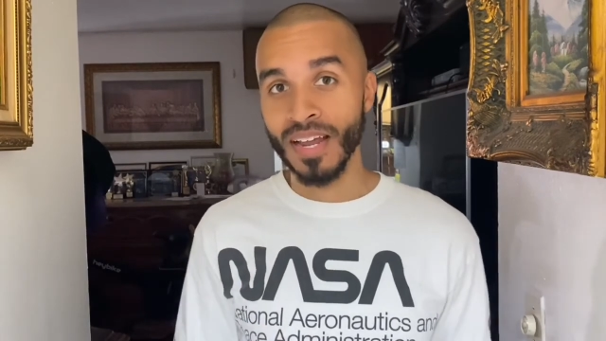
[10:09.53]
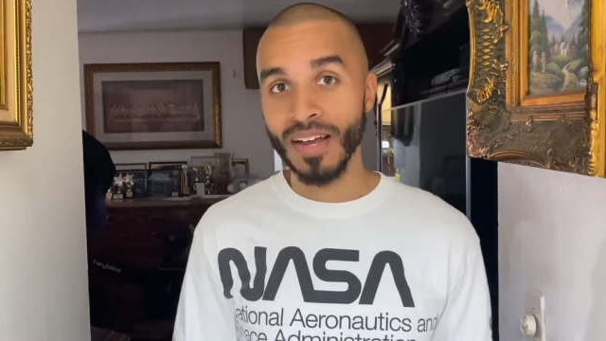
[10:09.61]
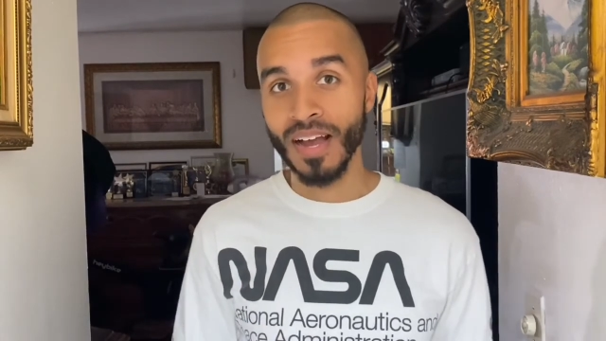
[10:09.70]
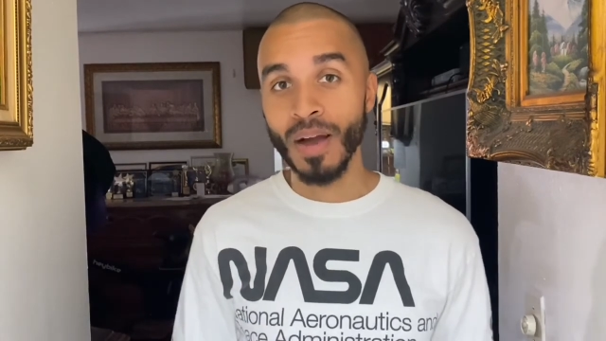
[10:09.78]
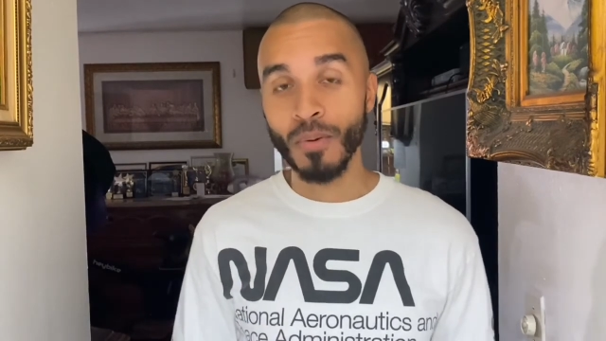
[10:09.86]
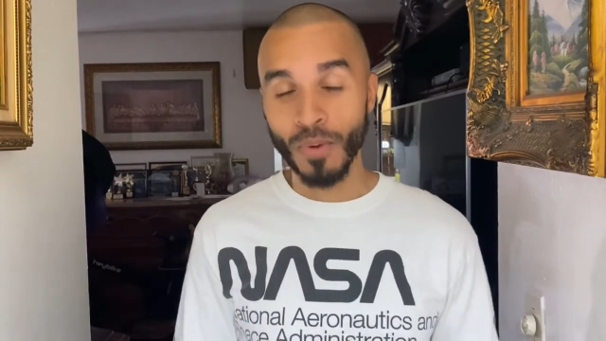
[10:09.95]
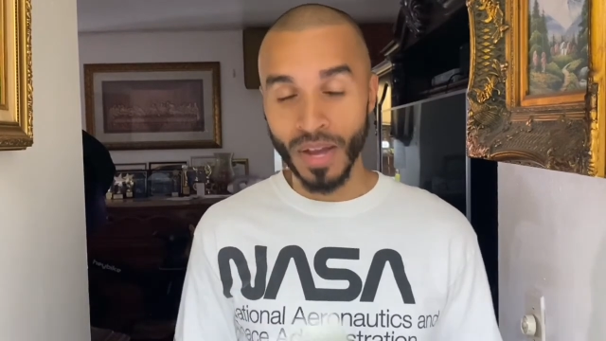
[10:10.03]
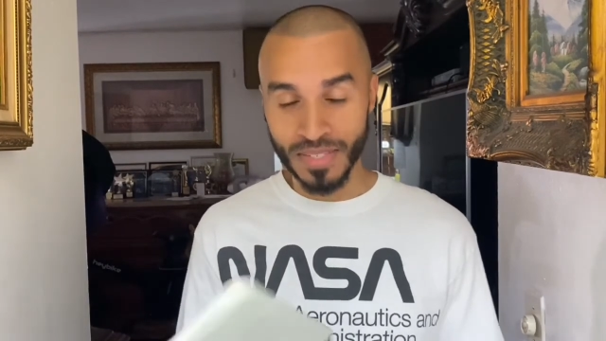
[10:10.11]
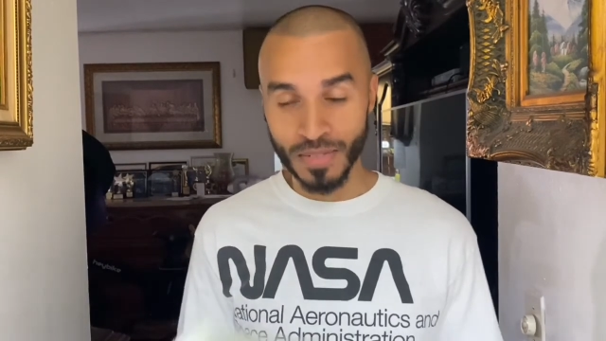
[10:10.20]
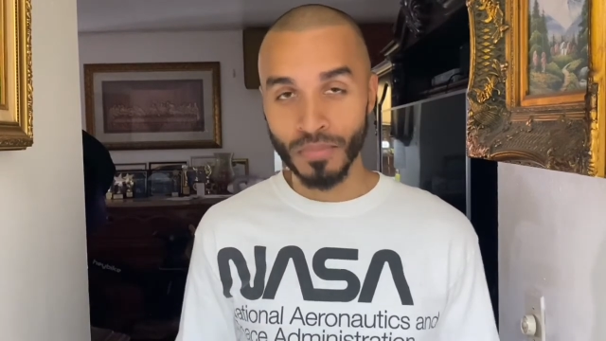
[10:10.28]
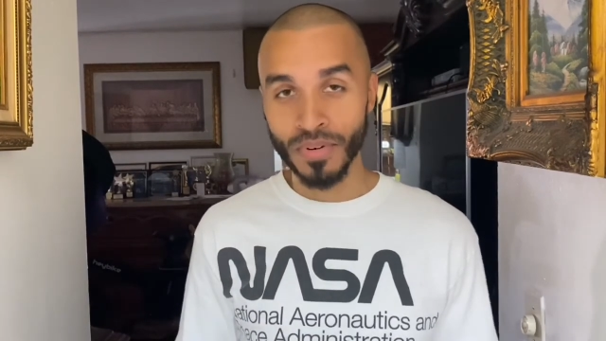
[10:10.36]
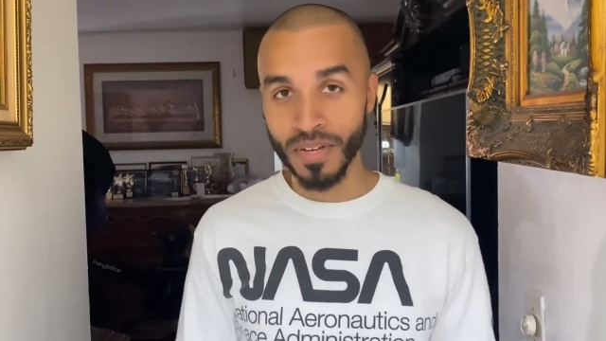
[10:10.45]
I had to
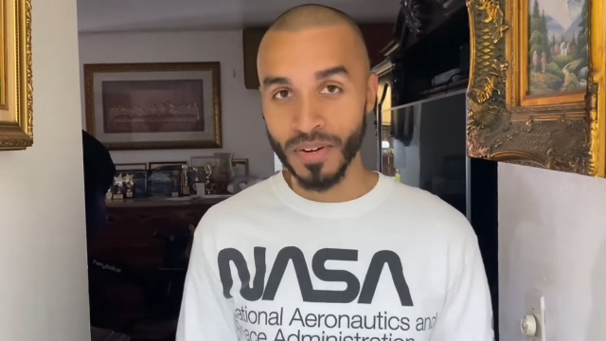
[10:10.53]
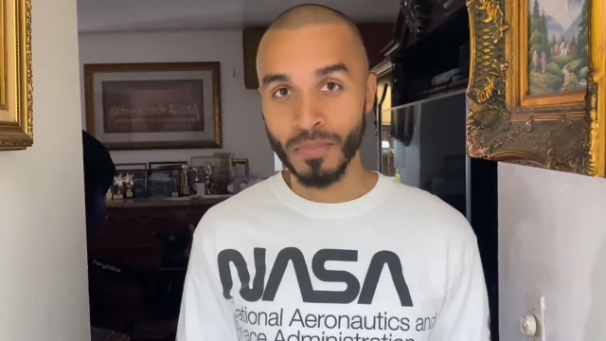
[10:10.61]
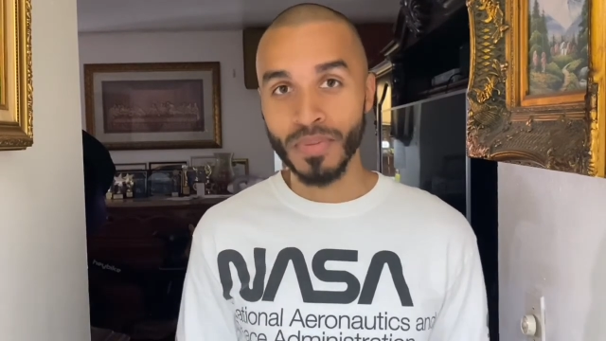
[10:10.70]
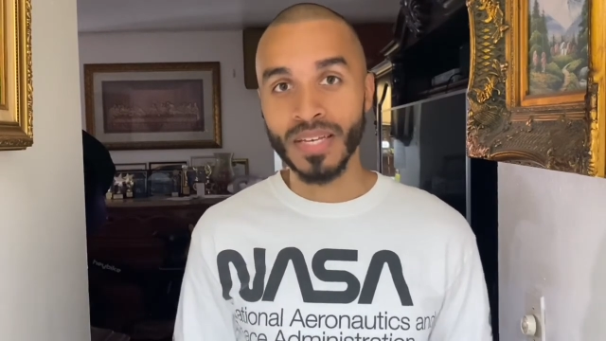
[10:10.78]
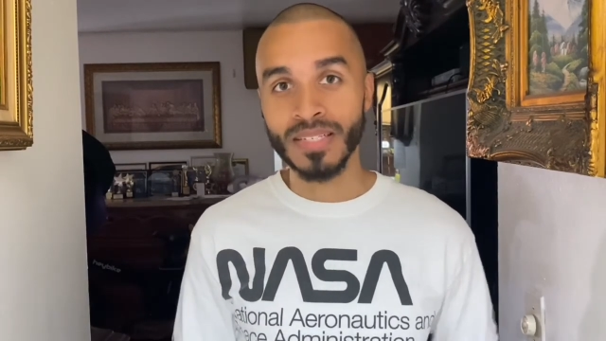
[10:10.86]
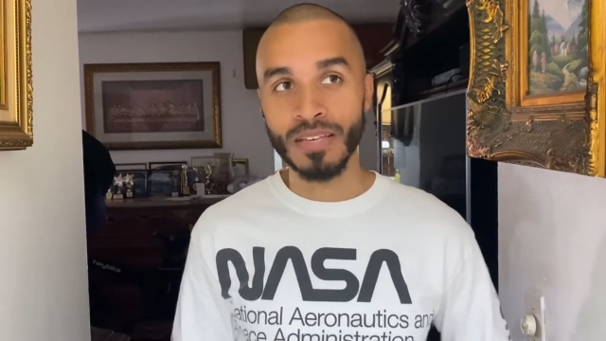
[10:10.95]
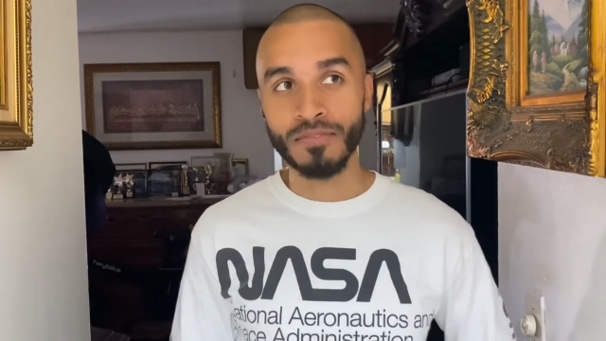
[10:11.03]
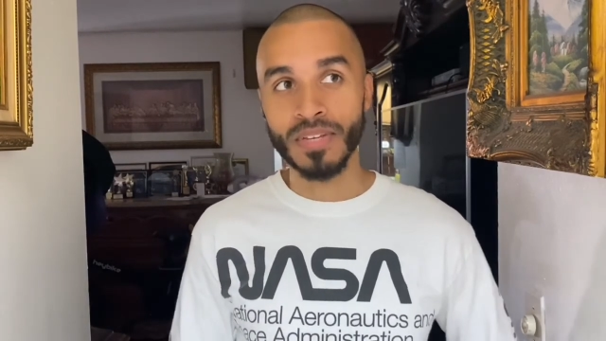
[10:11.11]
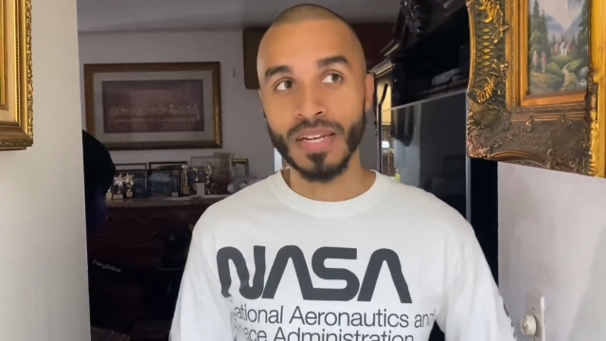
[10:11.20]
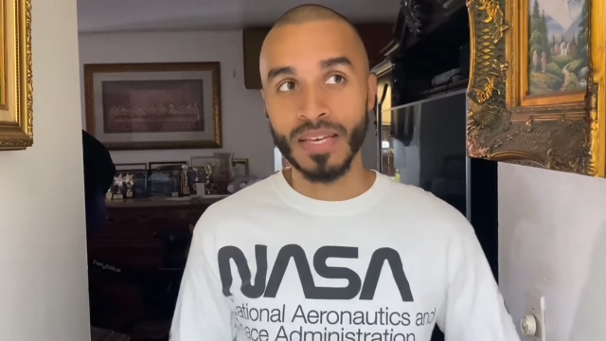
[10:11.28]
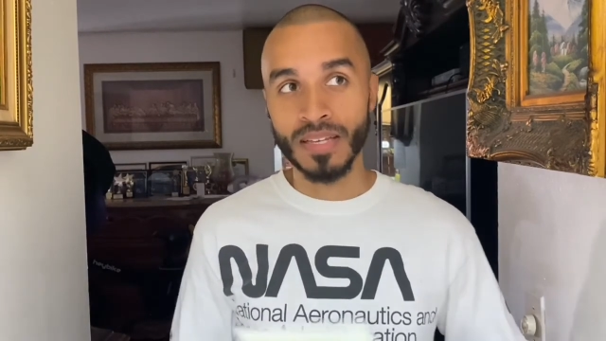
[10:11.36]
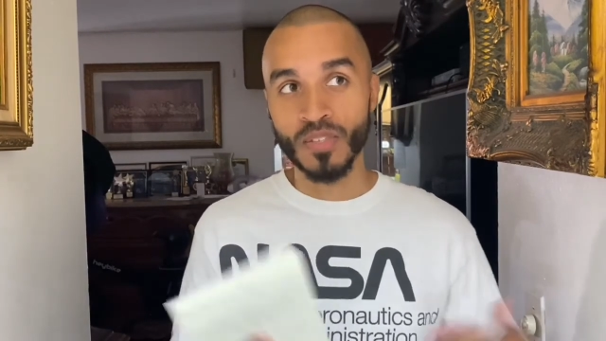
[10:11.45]
bring it up because I feel
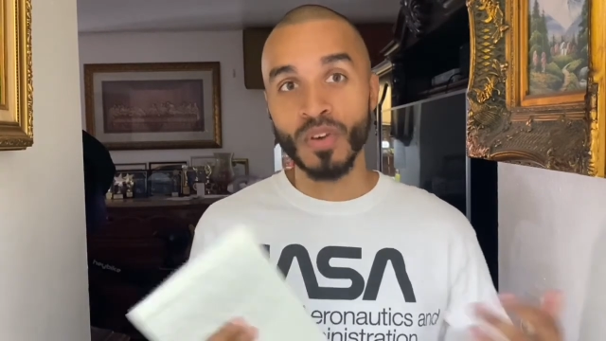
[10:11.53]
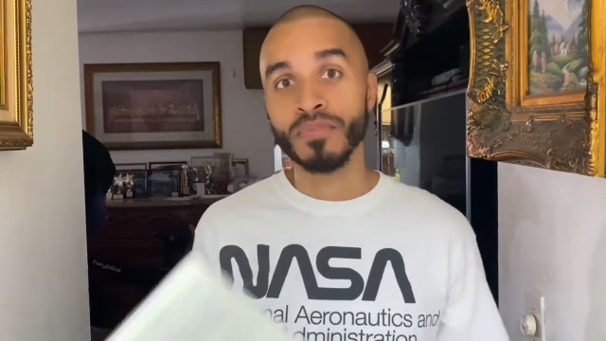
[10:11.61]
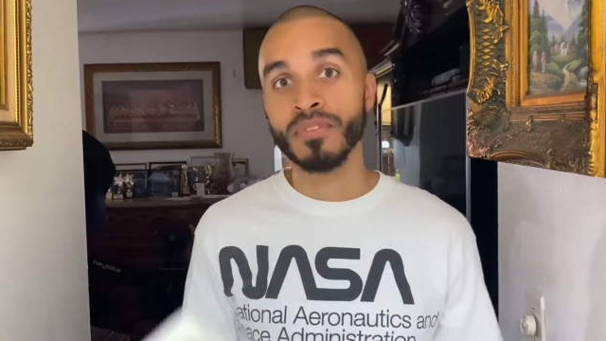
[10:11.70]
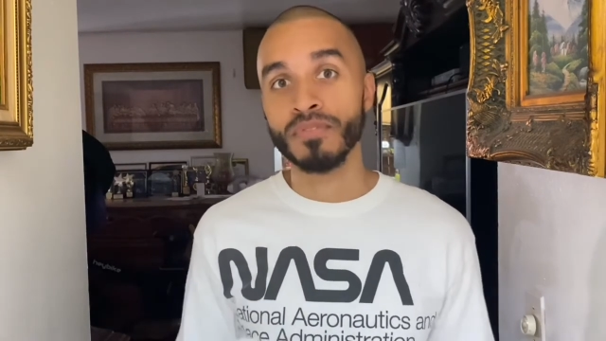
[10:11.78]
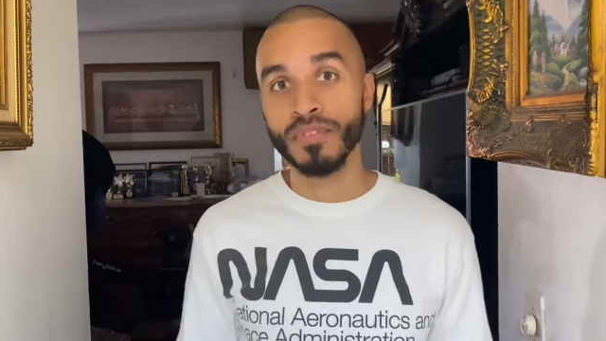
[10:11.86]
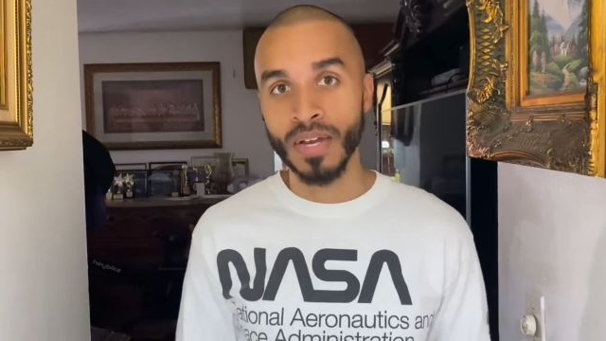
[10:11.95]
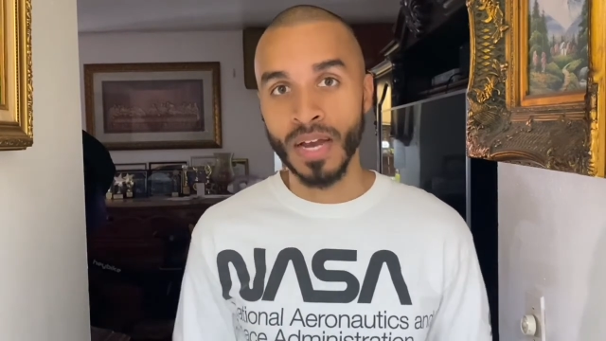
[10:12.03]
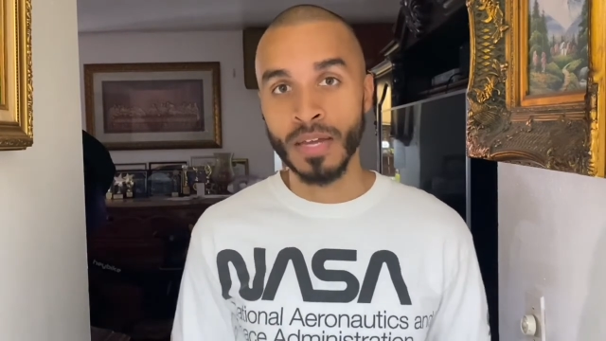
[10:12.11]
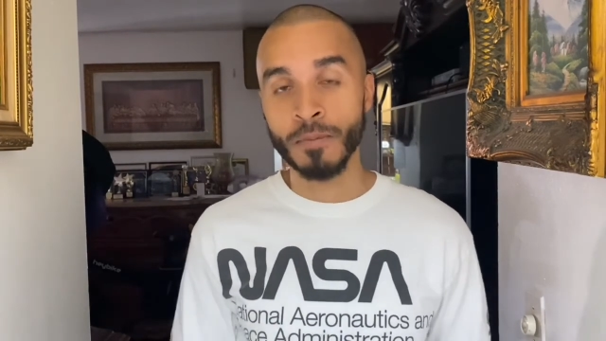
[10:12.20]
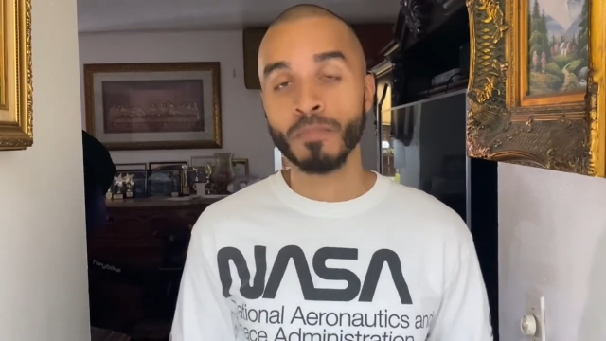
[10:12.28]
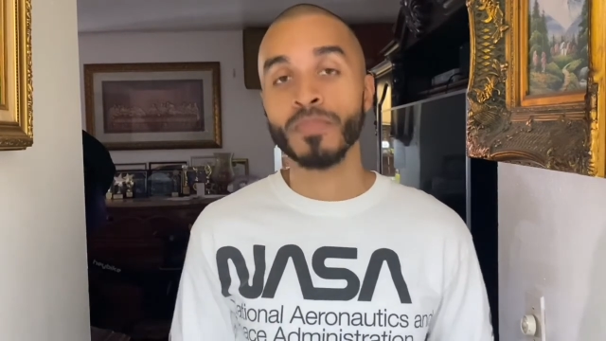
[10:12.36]
like it's often forgotten.